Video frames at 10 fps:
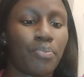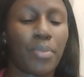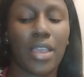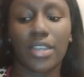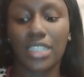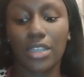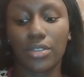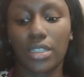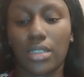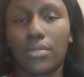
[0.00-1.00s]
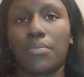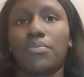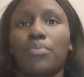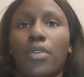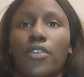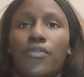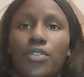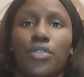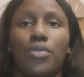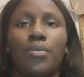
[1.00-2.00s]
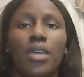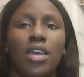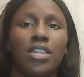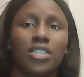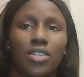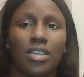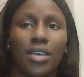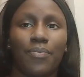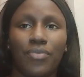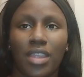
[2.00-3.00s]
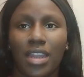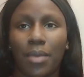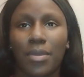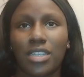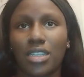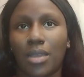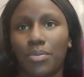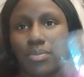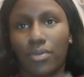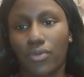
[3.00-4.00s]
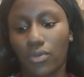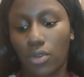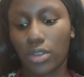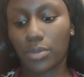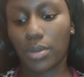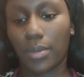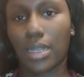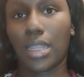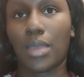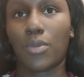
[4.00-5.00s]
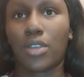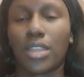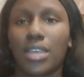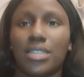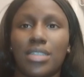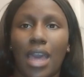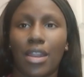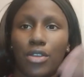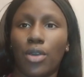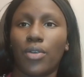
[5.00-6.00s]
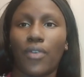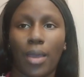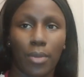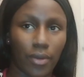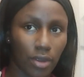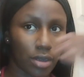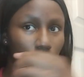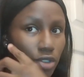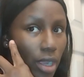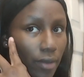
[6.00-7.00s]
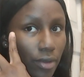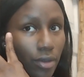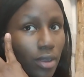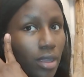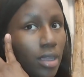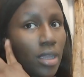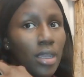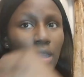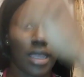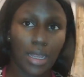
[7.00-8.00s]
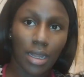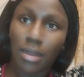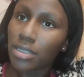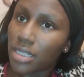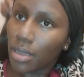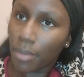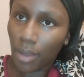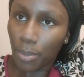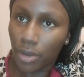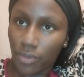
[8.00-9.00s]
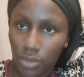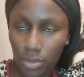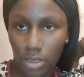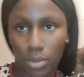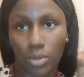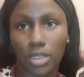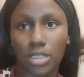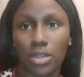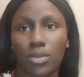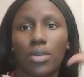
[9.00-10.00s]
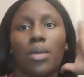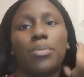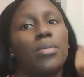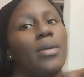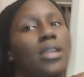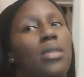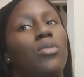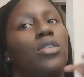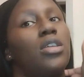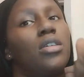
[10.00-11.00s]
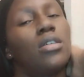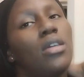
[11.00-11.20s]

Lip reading: Paris Hilton perfume. So yeah, and I make sure I, of course, put my name on it, because I don't know if I'm ever going to travel and then sit my perfume somewhere, so I'll put my name on it.